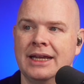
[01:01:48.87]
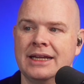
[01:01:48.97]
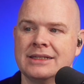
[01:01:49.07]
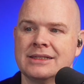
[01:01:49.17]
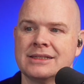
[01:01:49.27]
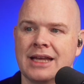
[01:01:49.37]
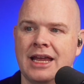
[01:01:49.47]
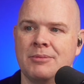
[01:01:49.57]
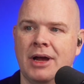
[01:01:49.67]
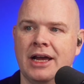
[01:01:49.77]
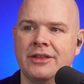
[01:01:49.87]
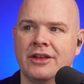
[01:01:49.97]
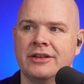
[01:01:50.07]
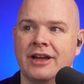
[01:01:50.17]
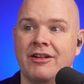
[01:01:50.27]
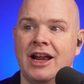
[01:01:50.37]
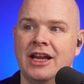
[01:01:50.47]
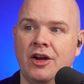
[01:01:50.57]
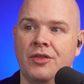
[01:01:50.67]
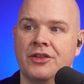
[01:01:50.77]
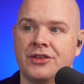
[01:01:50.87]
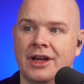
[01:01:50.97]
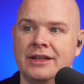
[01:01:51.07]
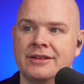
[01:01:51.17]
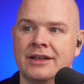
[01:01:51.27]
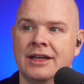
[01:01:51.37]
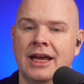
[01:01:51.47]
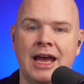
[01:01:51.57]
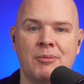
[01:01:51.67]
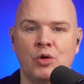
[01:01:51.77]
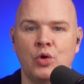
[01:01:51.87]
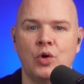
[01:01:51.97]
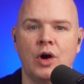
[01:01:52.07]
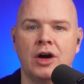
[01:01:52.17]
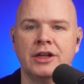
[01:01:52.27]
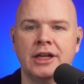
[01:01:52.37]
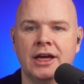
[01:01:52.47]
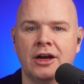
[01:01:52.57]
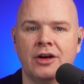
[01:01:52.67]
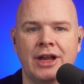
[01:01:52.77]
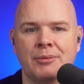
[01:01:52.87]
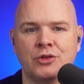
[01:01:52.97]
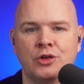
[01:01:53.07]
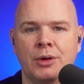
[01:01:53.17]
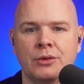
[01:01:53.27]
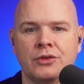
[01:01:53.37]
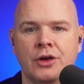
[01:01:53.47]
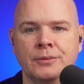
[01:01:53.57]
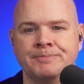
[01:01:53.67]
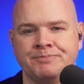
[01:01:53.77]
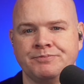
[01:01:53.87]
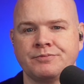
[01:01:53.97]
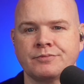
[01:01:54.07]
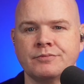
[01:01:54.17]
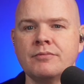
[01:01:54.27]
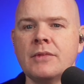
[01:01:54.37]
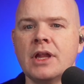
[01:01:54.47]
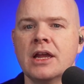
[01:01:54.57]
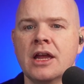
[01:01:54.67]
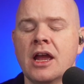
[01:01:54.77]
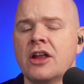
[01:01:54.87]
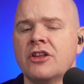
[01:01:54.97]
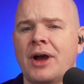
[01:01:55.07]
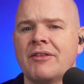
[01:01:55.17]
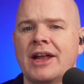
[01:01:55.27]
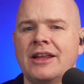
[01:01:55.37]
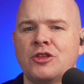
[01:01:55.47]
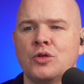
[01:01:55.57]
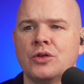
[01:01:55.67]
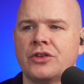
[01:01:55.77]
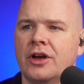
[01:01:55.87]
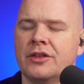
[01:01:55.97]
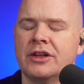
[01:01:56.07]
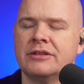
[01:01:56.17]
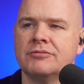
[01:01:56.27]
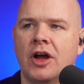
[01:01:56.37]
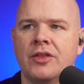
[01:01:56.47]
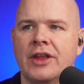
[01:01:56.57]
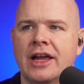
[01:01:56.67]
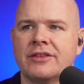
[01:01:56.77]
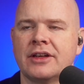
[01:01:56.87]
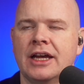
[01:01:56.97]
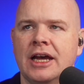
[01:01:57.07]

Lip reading: is the same either directly on the site or on AppSumo. So, do I have any thoughts on that?